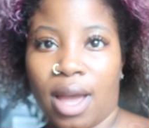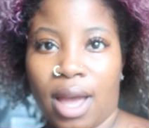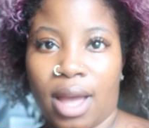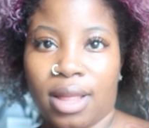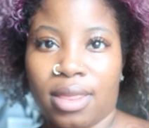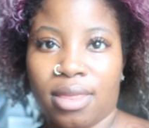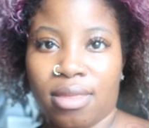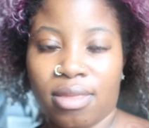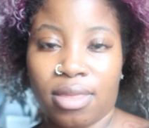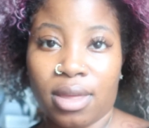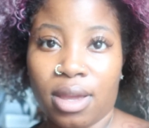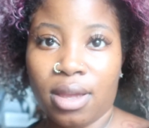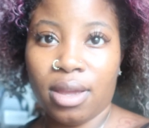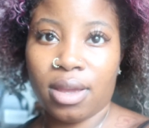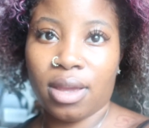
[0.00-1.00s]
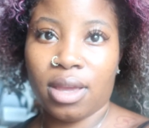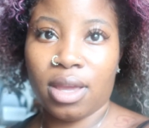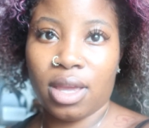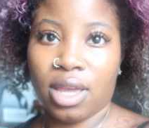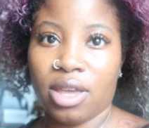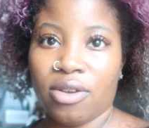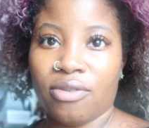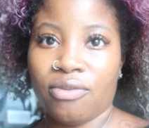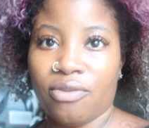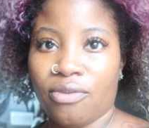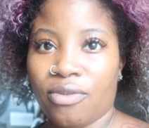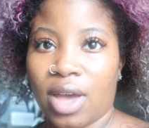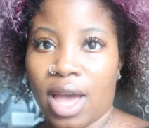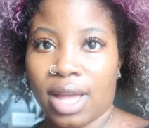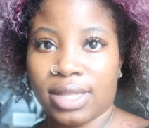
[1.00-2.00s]
I think
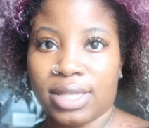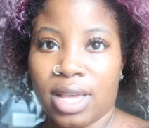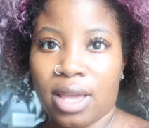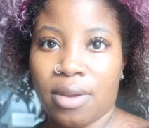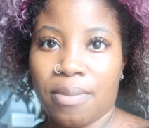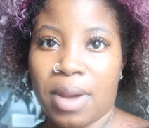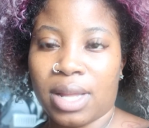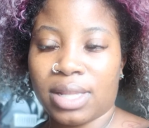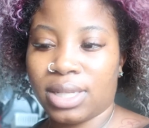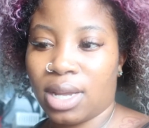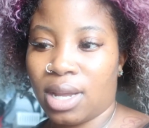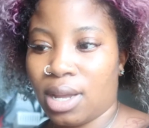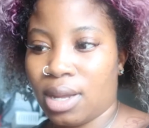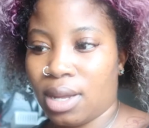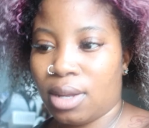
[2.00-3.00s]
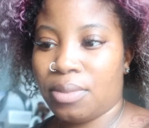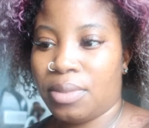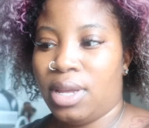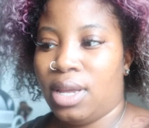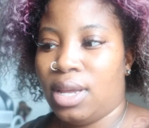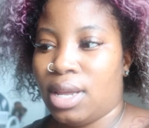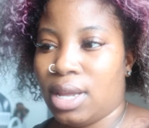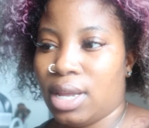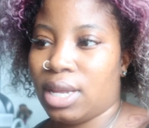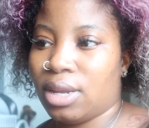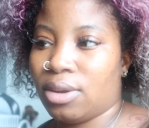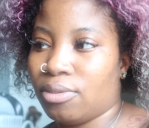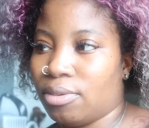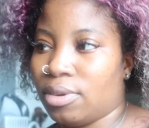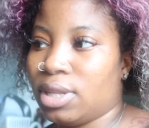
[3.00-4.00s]
if I take my time
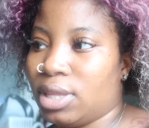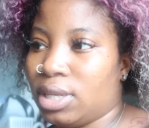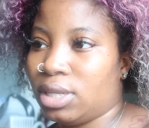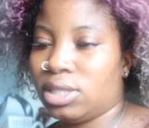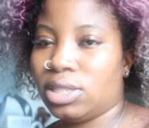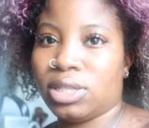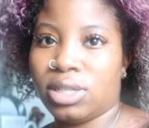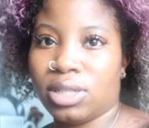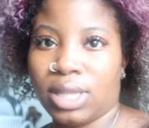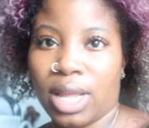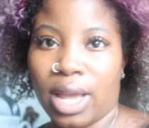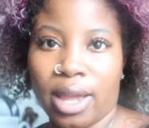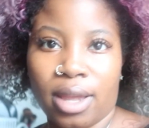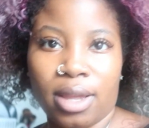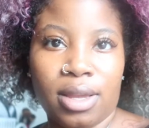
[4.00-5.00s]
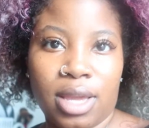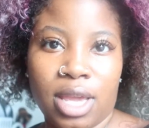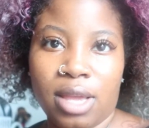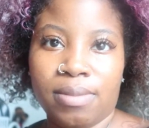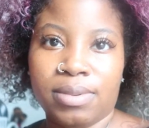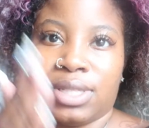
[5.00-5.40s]
and really just like keep